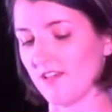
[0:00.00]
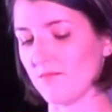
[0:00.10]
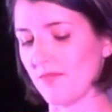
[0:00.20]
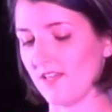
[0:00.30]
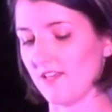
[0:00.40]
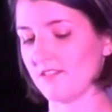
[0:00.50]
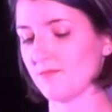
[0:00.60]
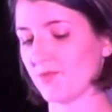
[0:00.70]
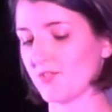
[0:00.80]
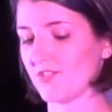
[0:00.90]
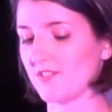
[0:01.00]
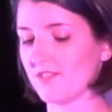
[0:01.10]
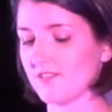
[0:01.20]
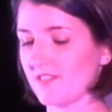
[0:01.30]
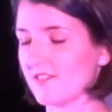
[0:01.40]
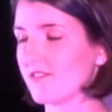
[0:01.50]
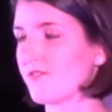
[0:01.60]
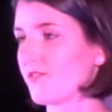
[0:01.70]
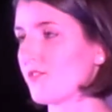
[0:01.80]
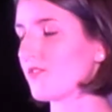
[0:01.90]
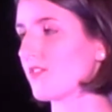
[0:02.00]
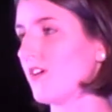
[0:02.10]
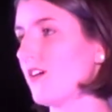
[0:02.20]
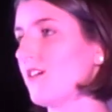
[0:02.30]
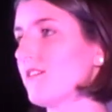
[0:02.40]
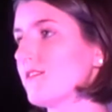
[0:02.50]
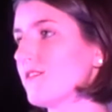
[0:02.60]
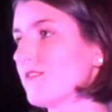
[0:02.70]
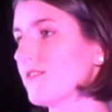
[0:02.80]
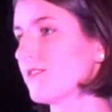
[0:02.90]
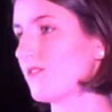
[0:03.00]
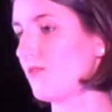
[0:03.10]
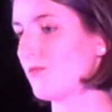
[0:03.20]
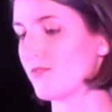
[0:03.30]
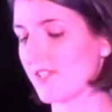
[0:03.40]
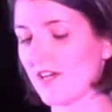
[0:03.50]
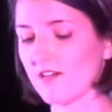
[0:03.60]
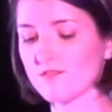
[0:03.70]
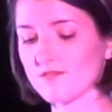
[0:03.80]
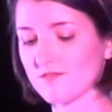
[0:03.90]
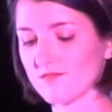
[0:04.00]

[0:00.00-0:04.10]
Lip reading: A man pushes his fruit cart, calls out.